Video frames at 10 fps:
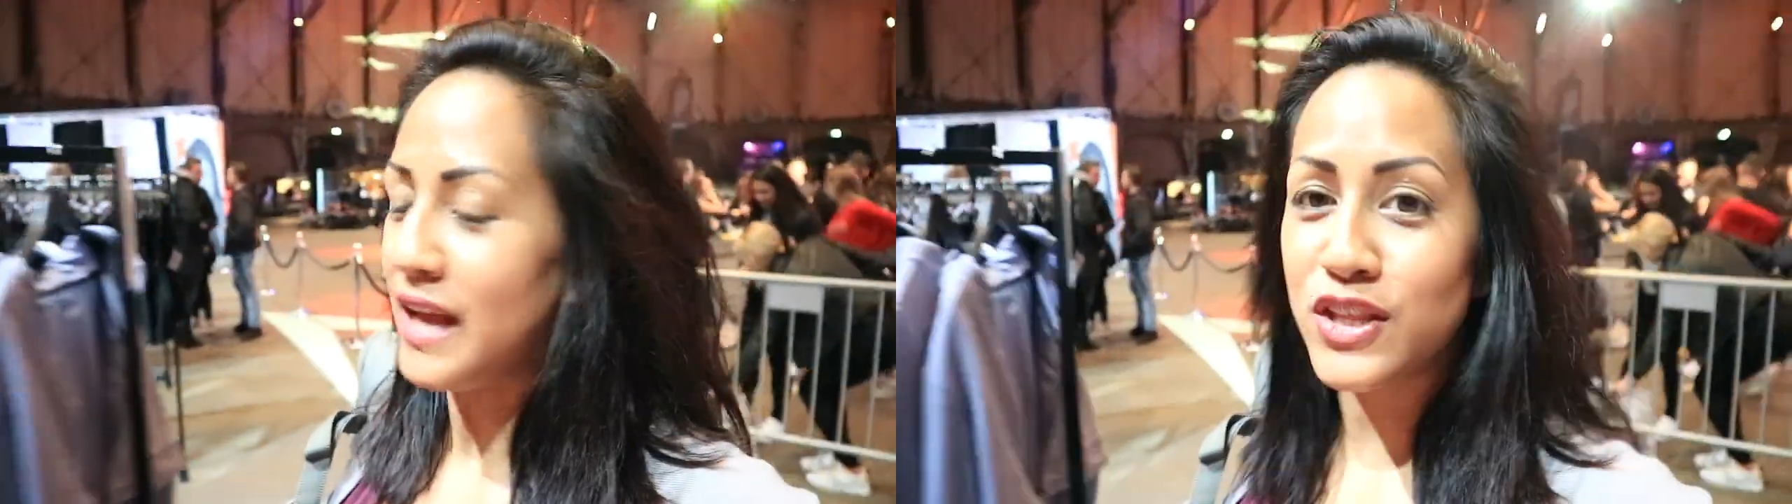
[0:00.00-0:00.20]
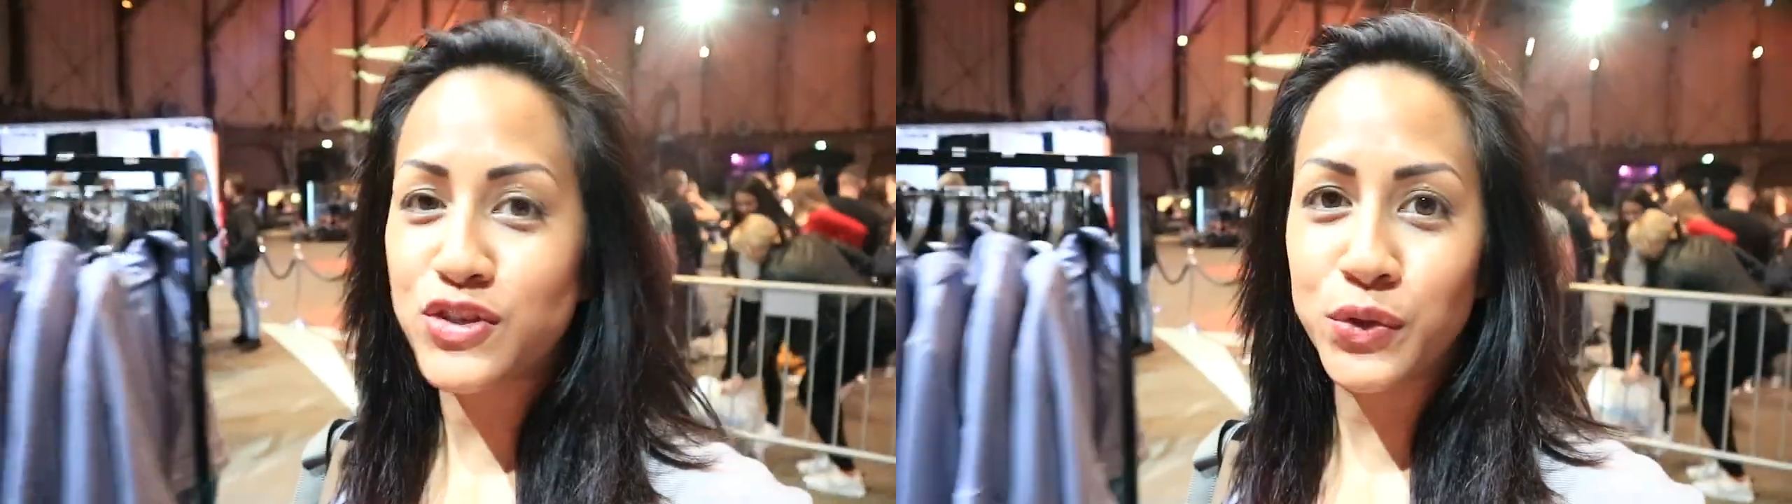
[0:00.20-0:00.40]

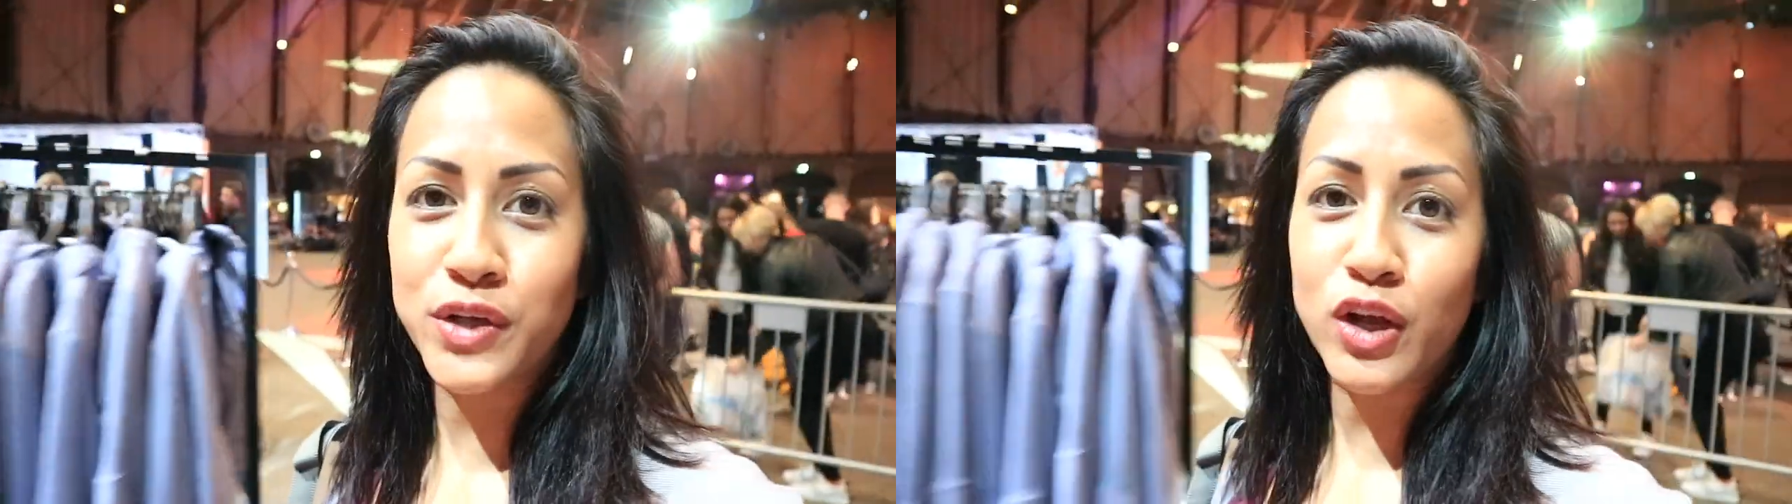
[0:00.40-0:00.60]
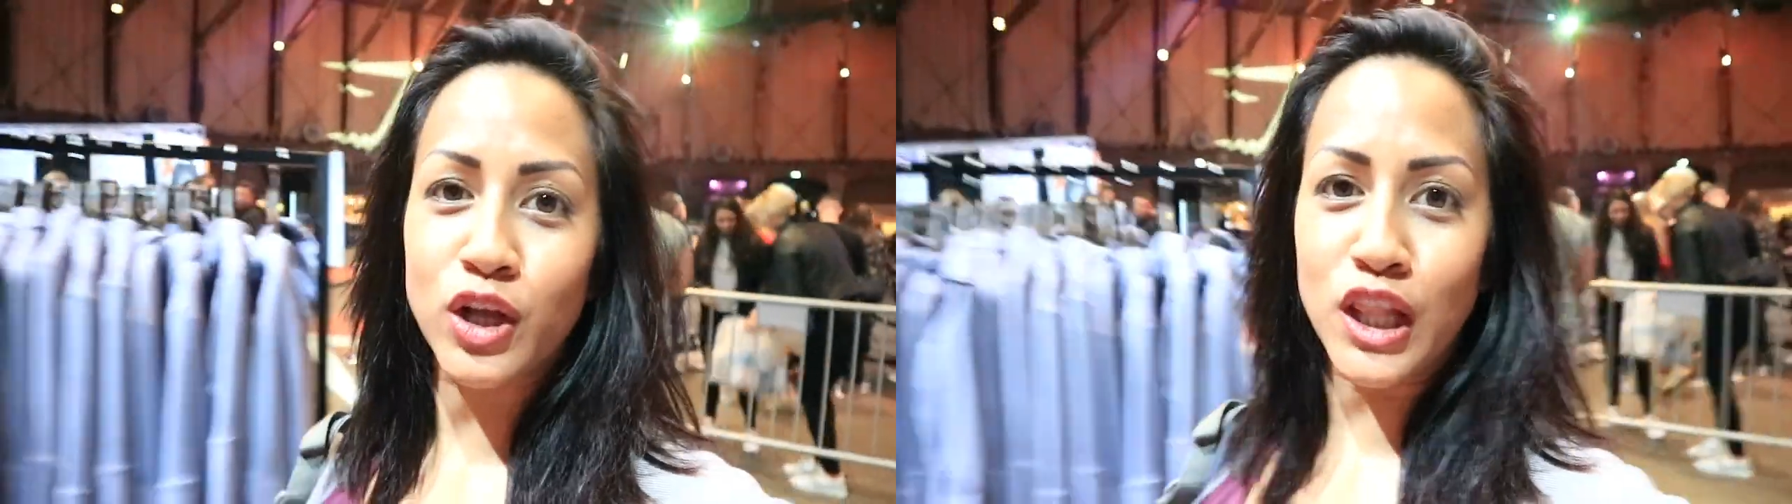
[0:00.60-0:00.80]

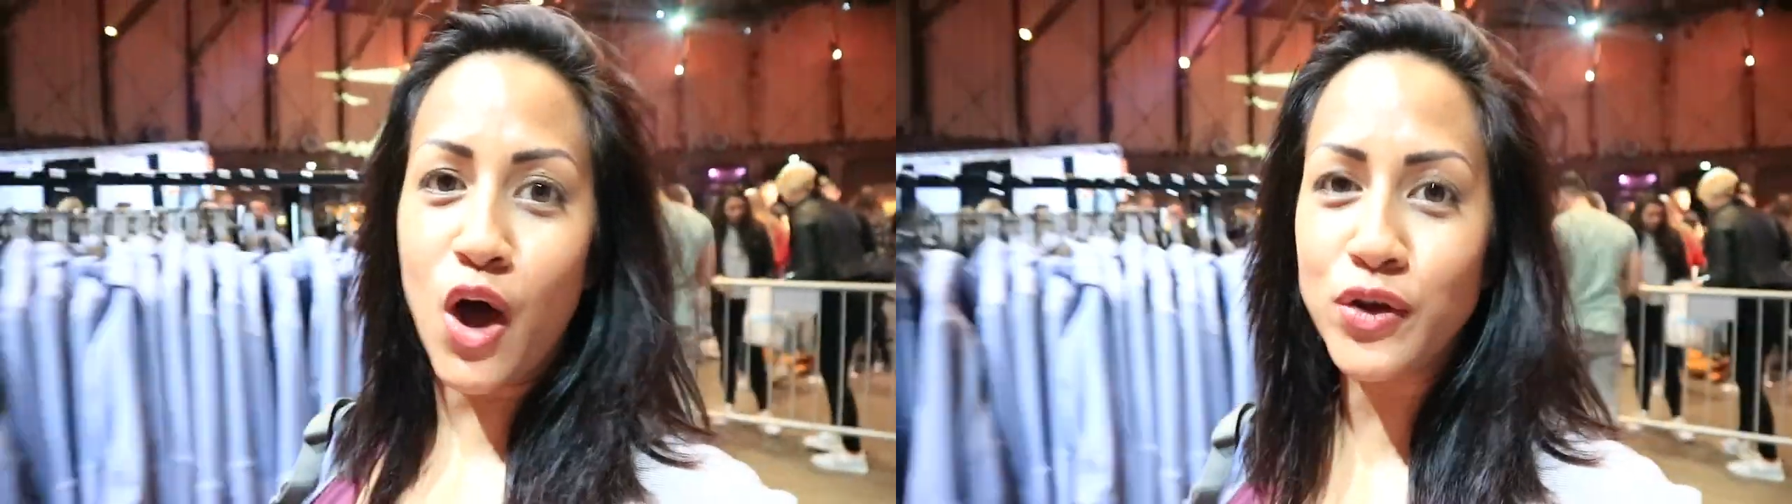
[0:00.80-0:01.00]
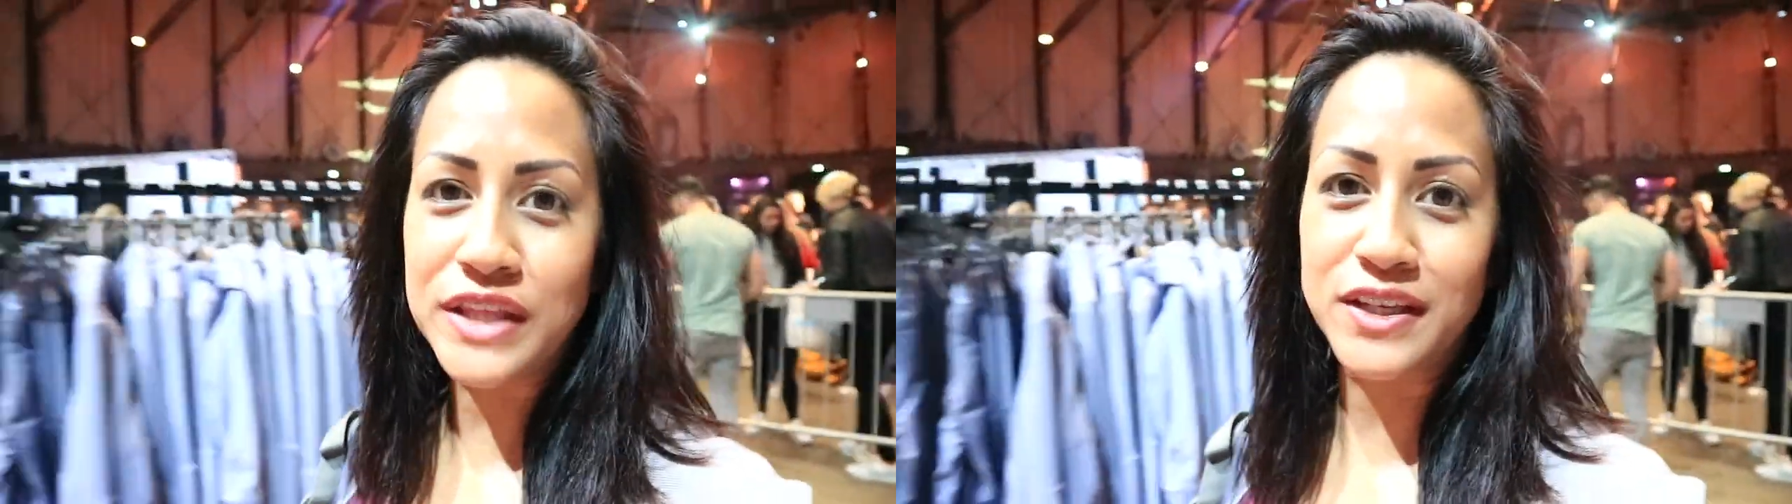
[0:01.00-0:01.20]
into the
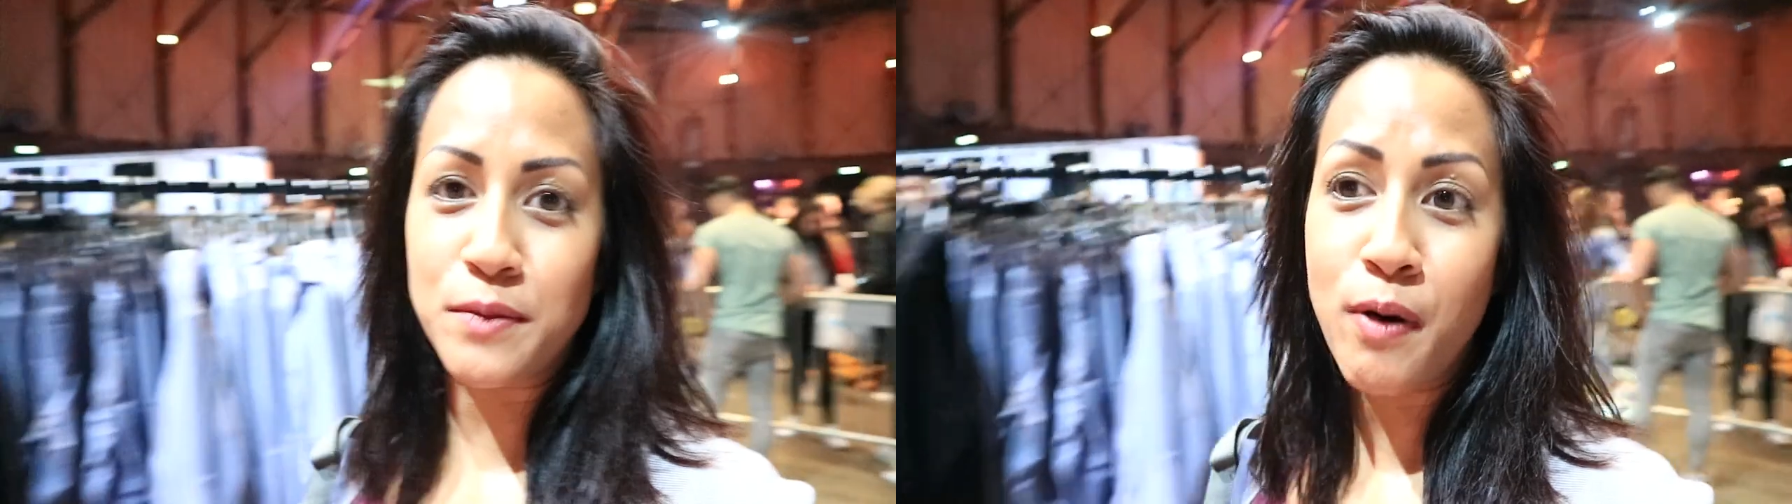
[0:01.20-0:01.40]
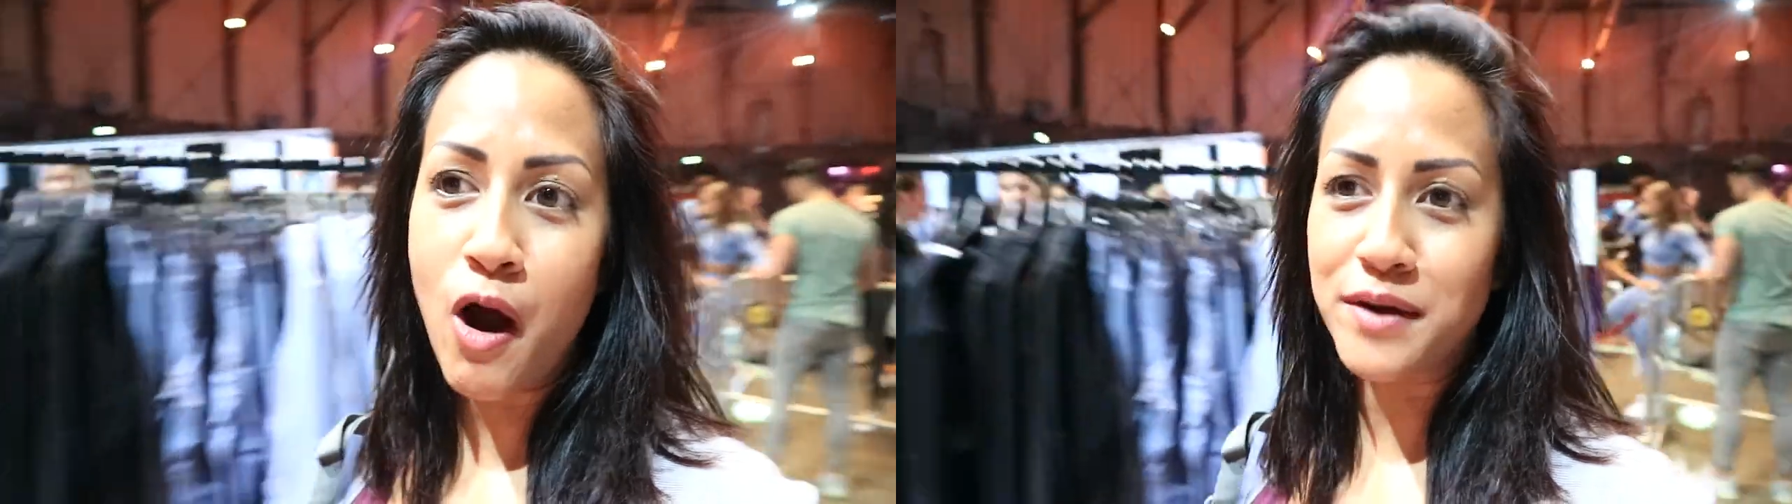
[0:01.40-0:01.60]
clothing
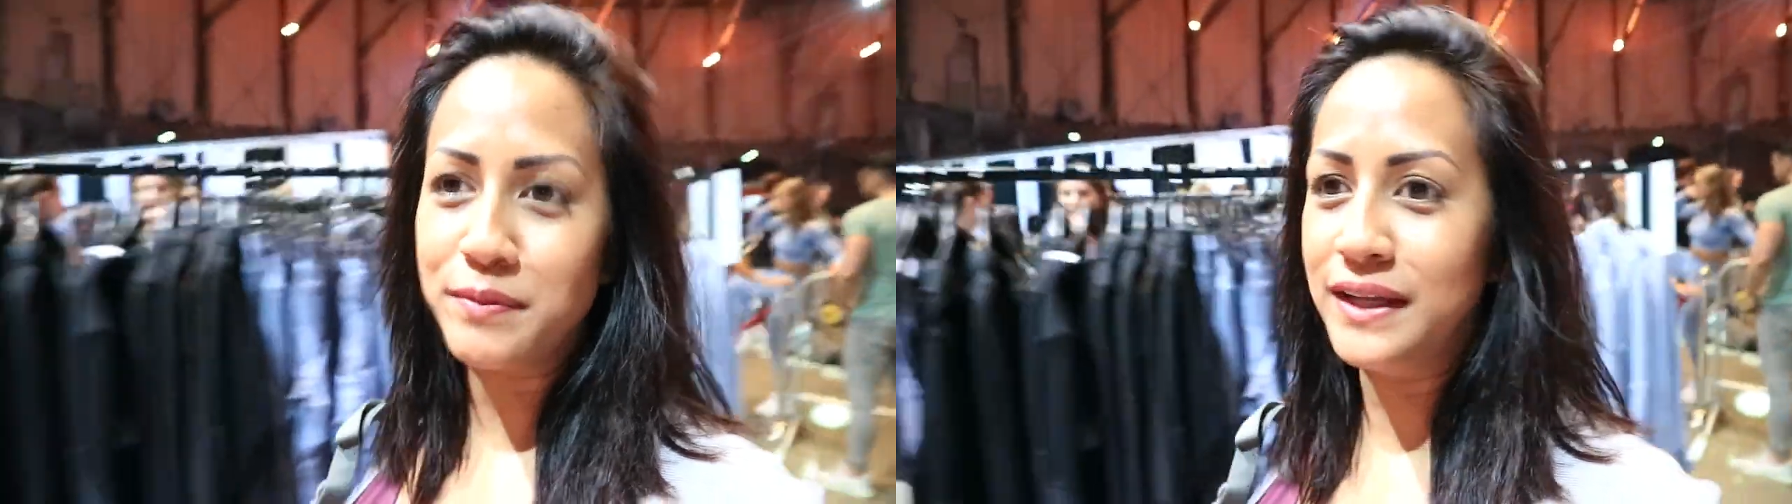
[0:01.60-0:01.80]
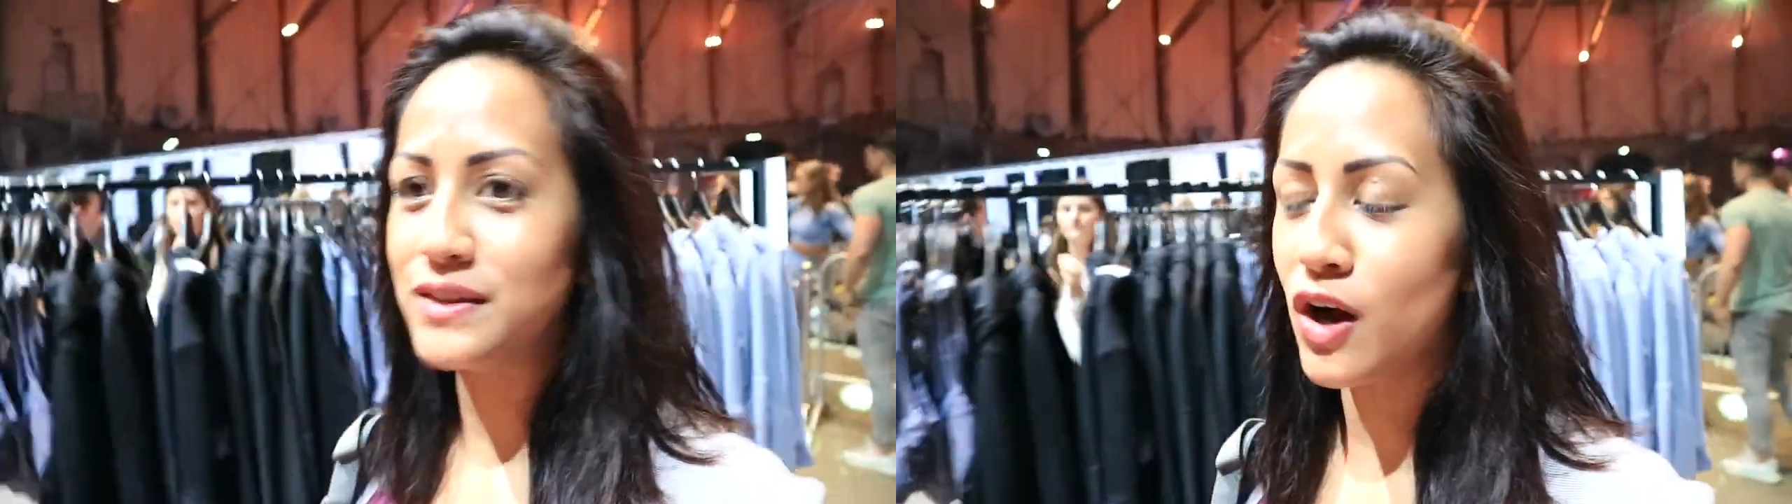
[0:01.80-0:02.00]

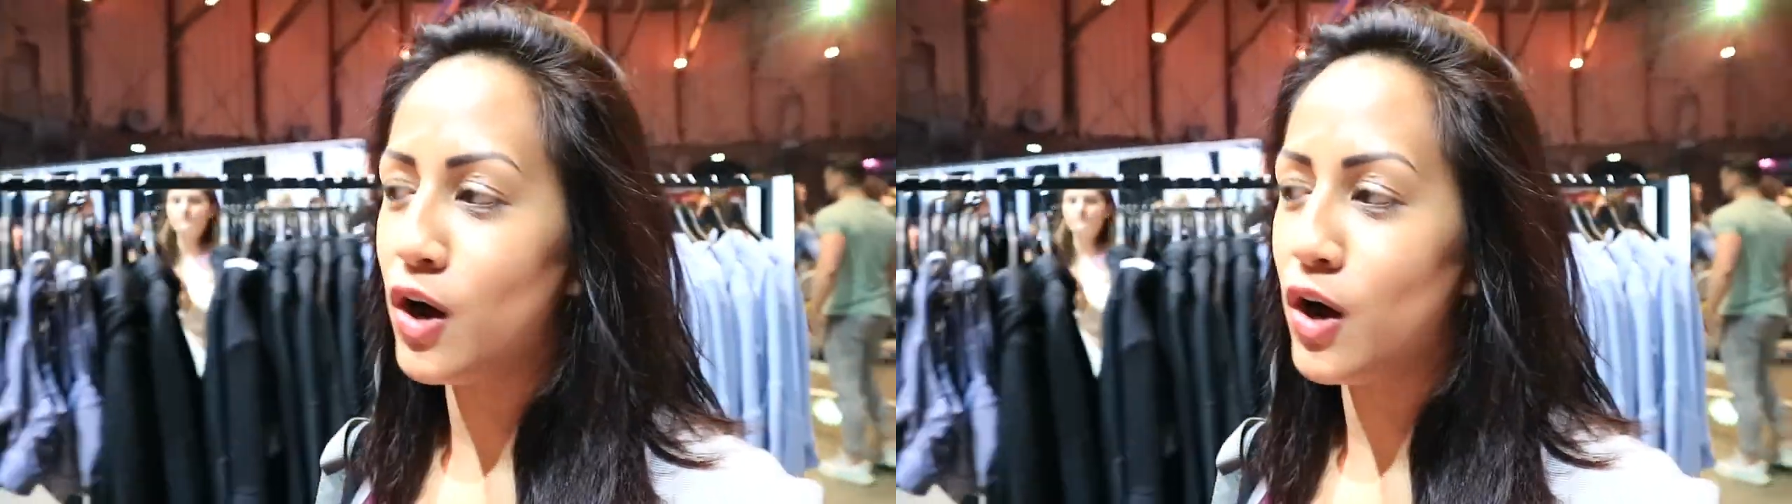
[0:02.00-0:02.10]
department.